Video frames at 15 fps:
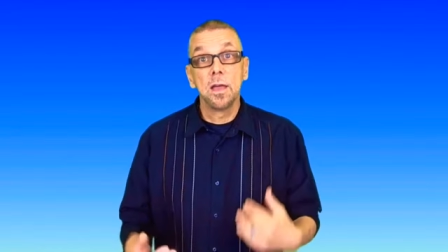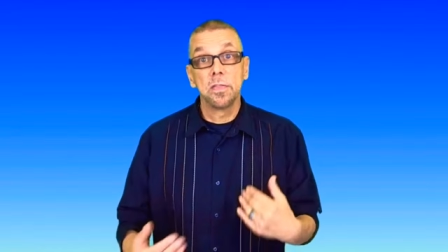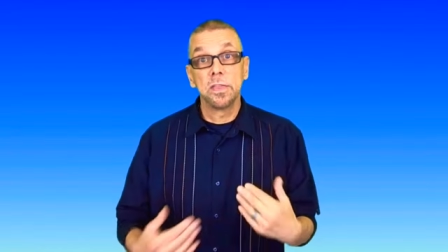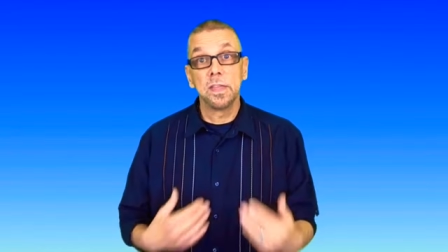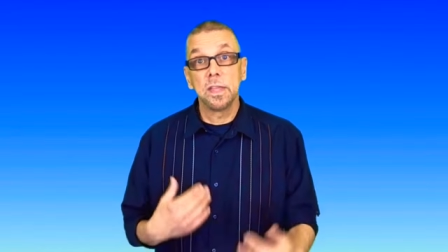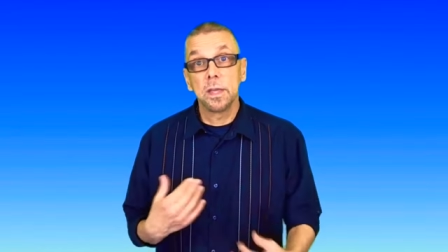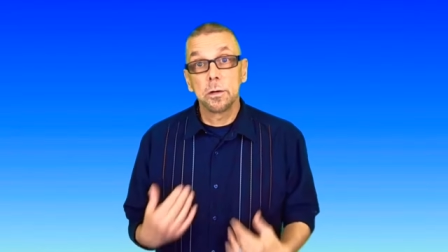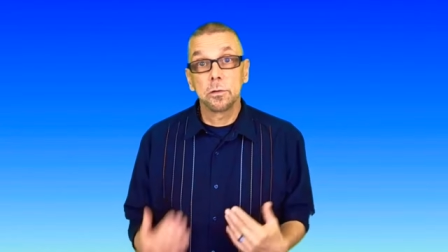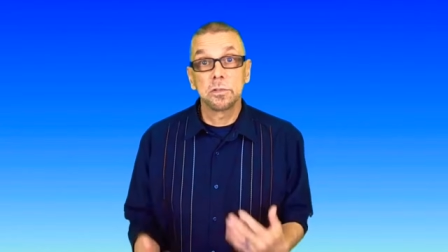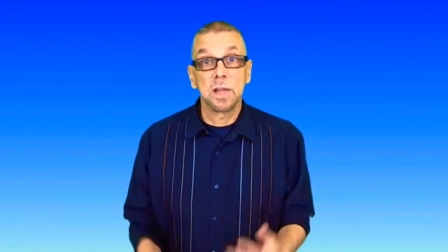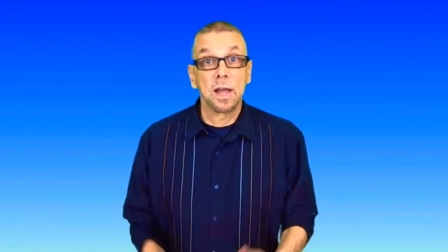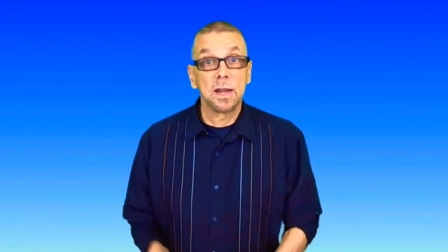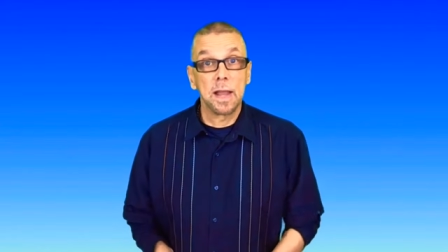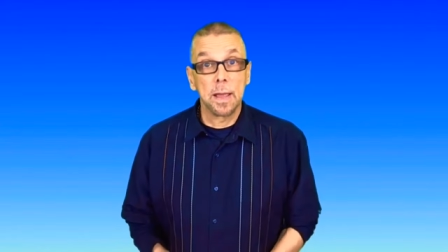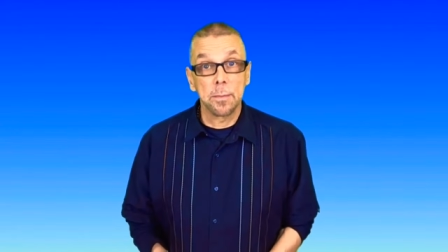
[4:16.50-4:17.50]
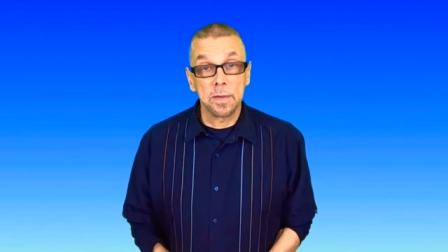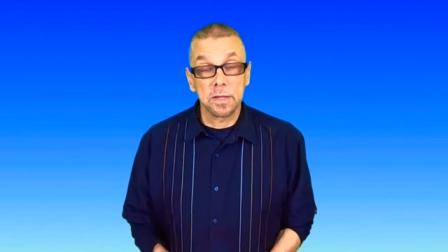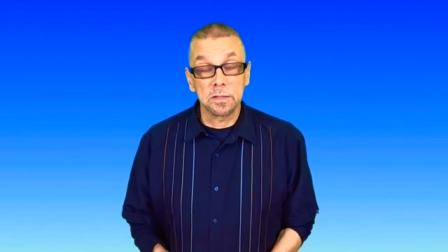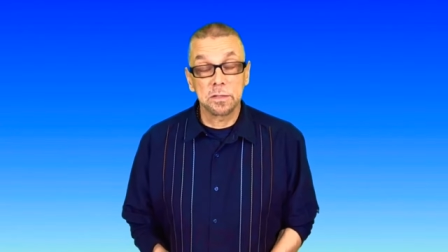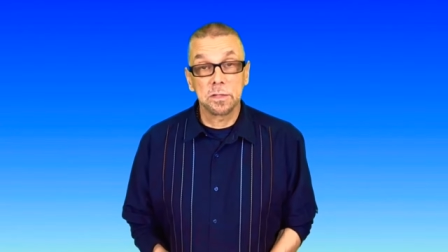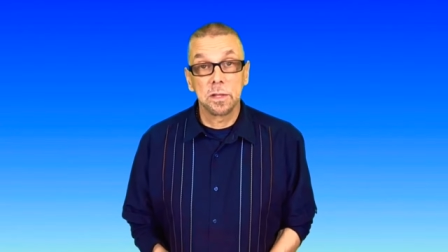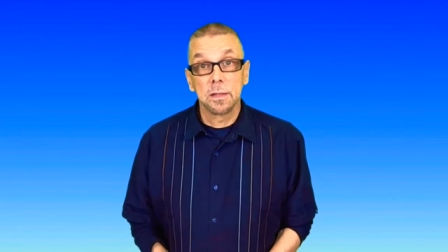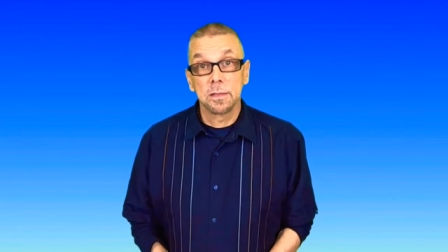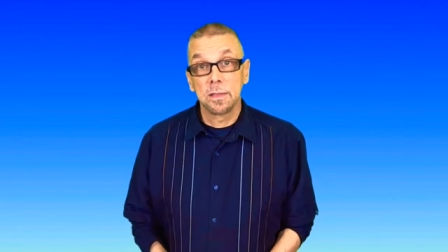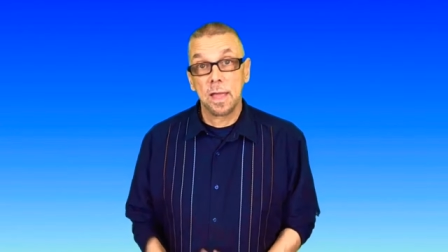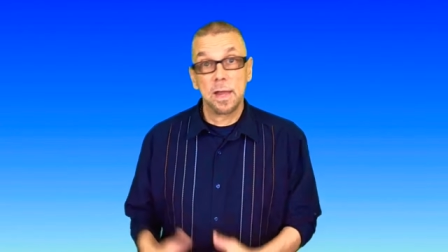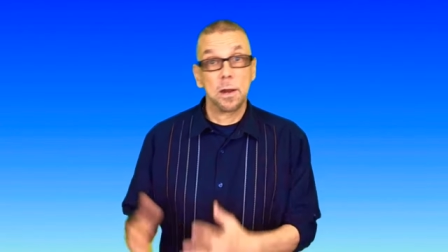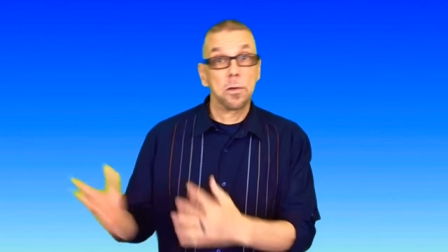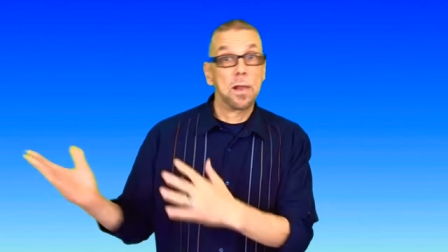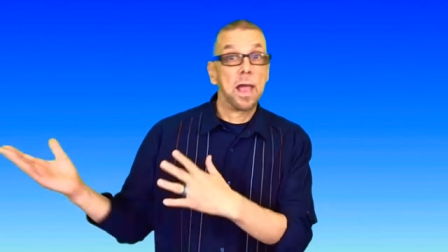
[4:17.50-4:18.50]
the inner dynamics. They
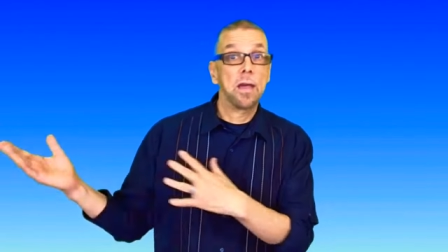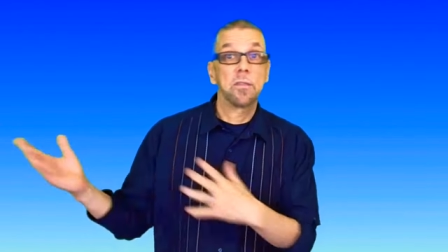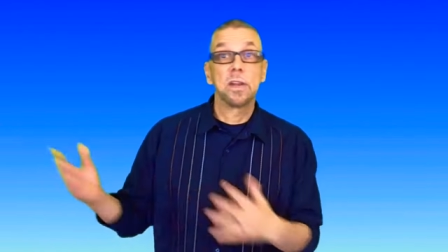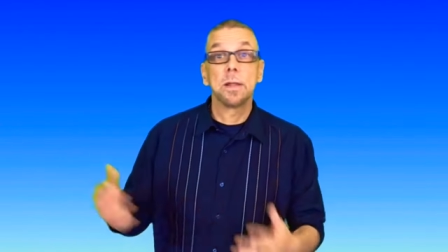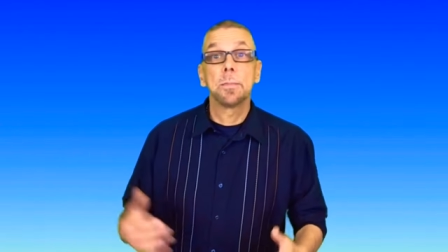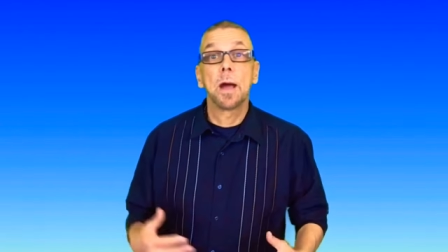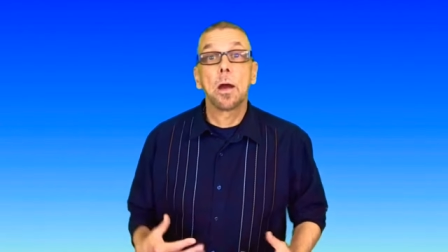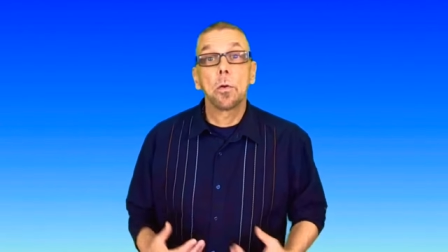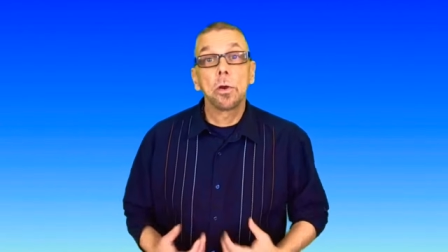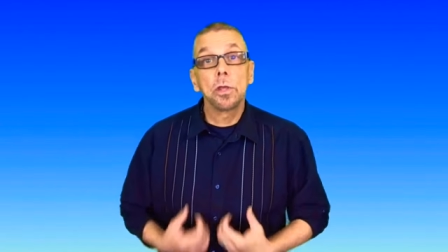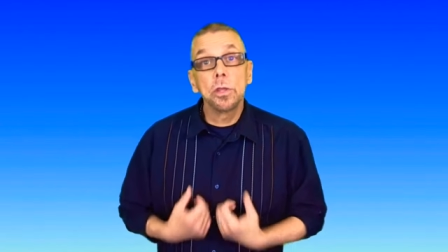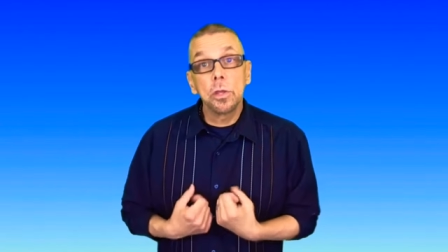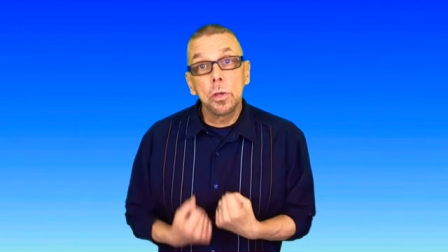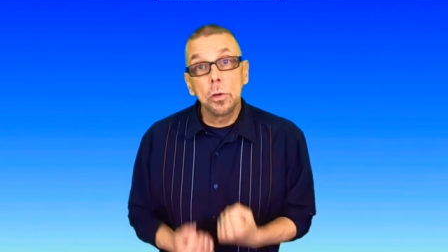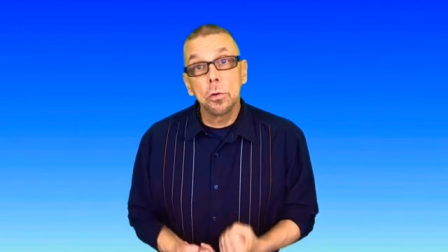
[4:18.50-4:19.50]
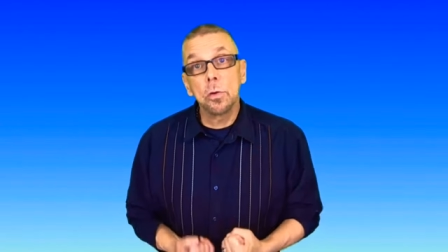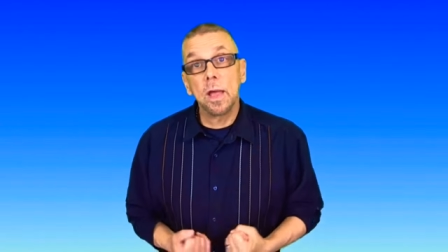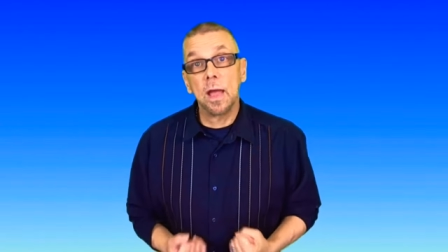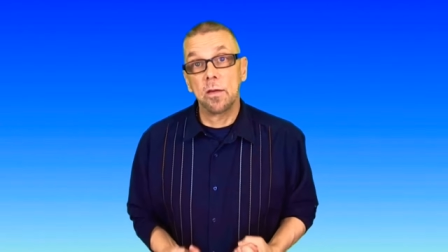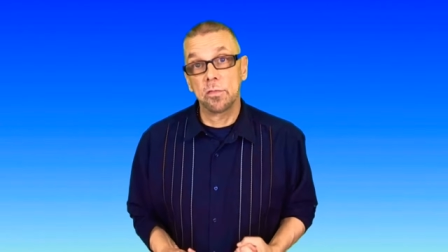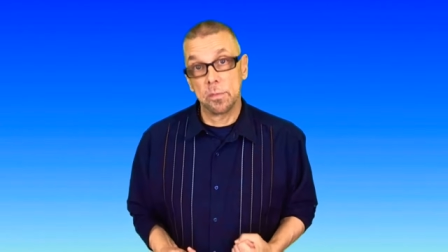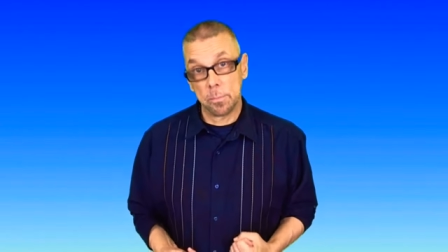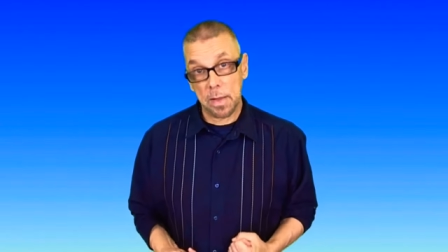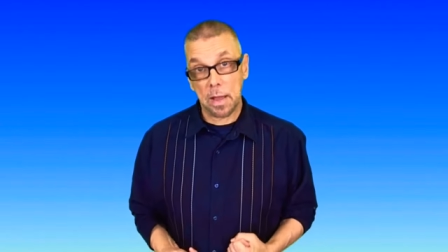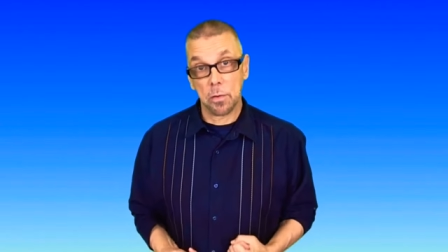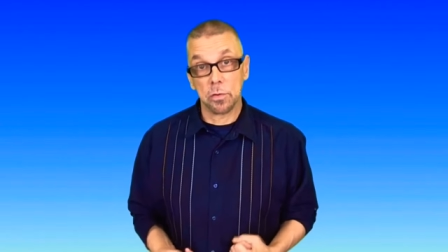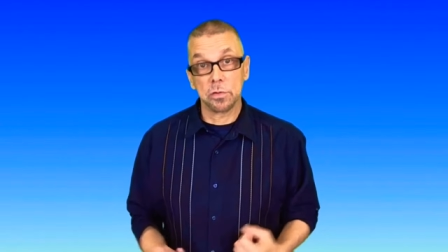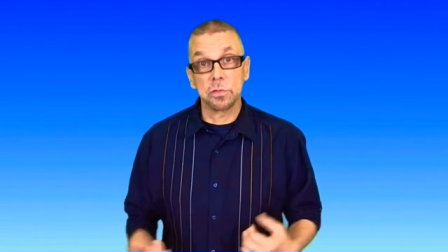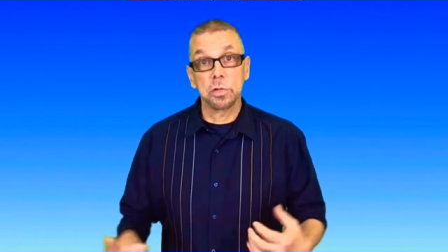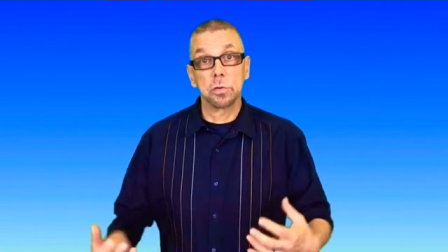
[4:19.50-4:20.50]
don't have any power. You have the
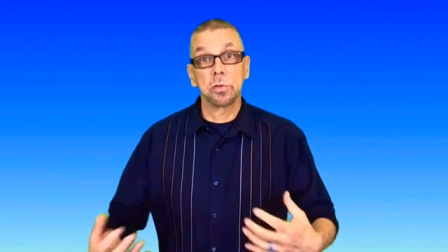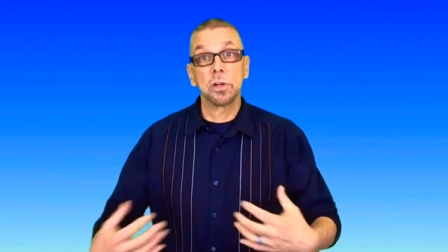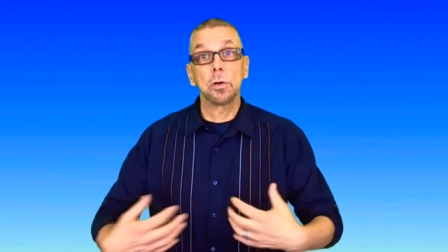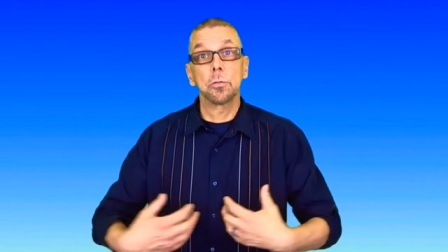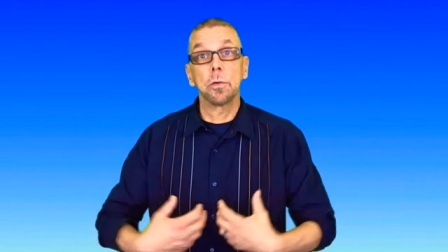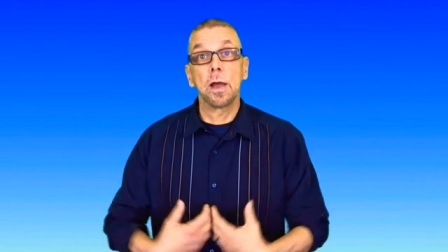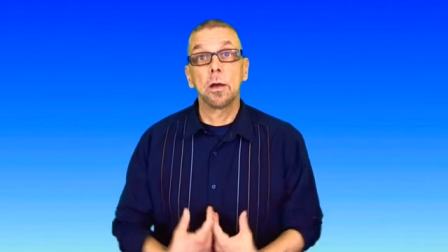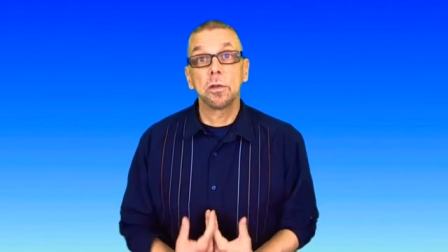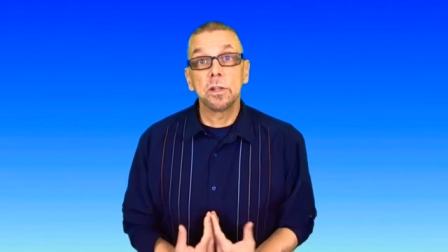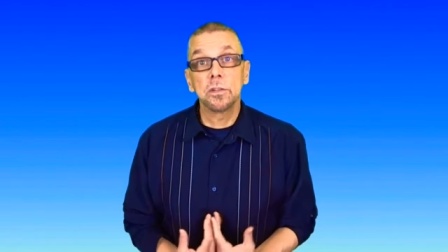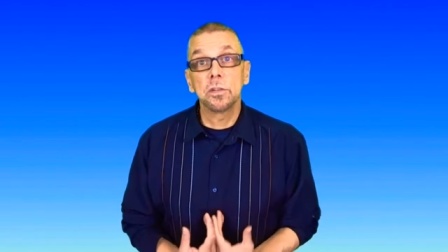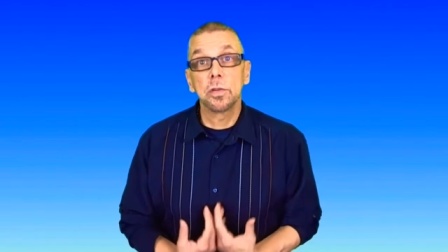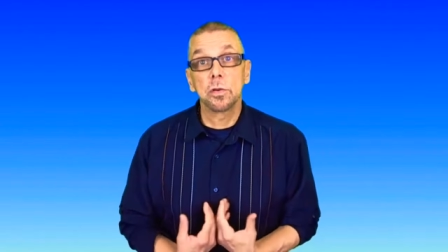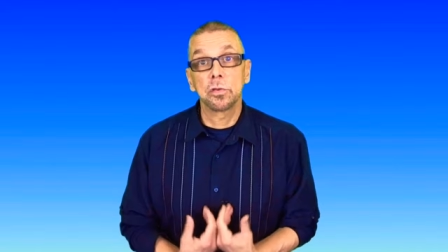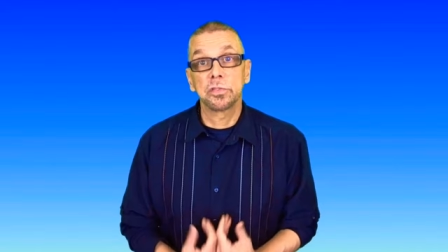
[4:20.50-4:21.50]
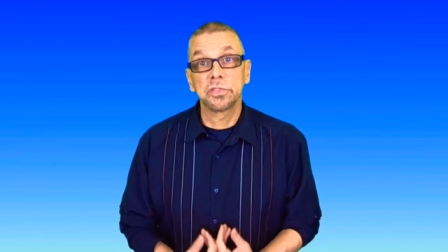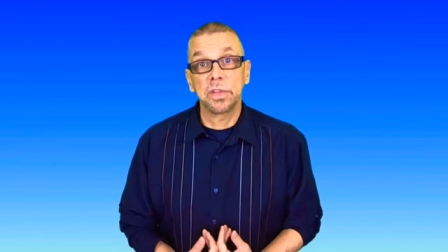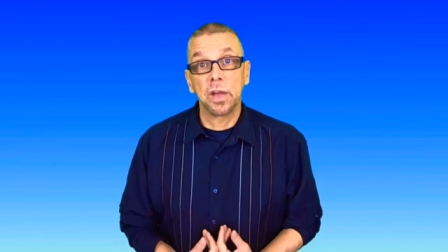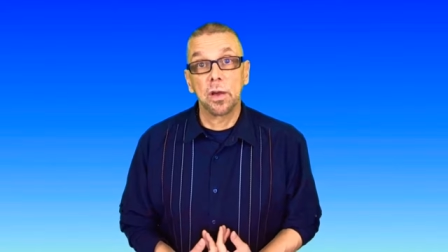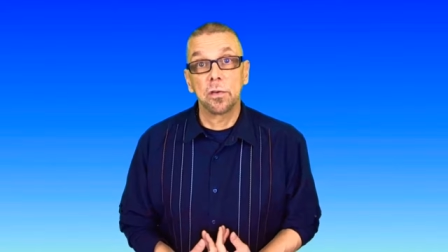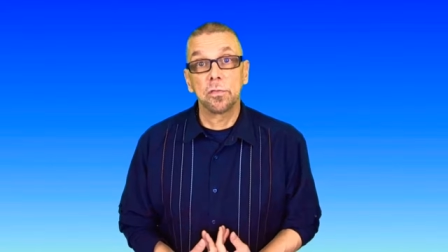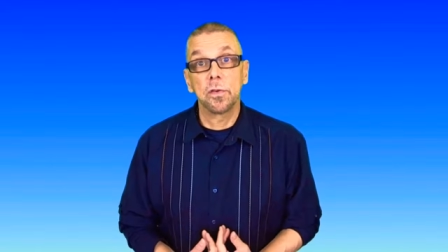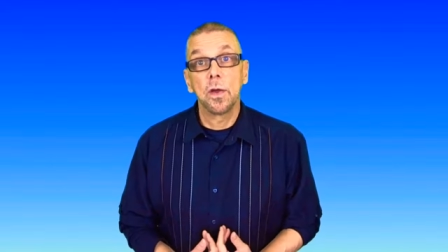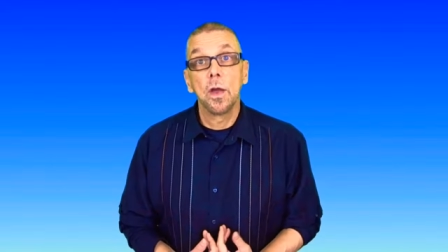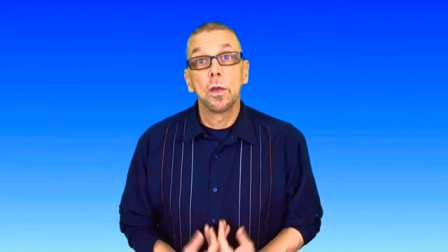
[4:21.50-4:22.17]
power. Turn it around into yourself.